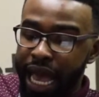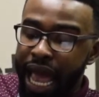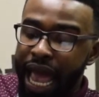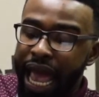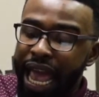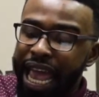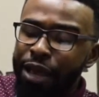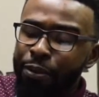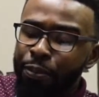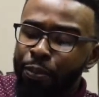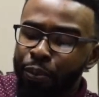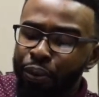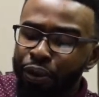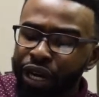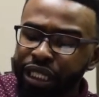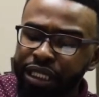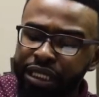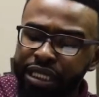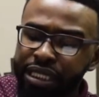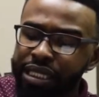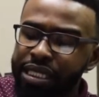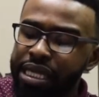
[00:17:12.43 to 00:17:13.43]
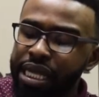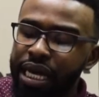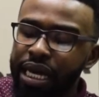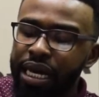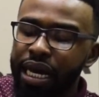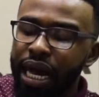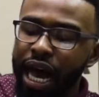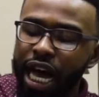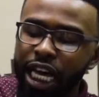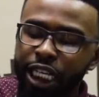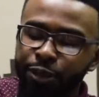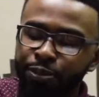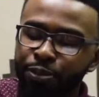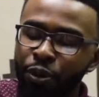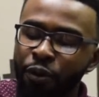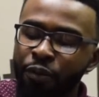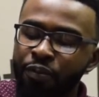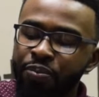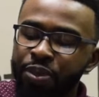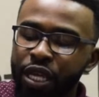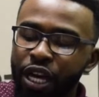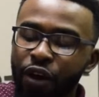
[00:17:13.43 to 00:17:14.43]
he preaches the
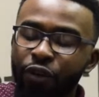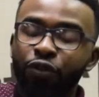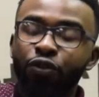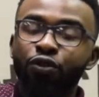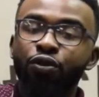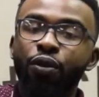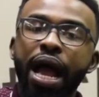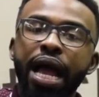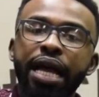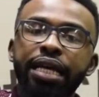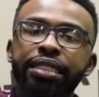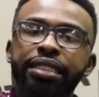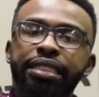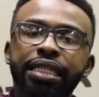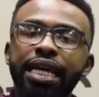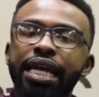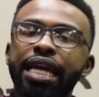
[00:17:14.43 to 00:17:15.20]
gospel of Christ,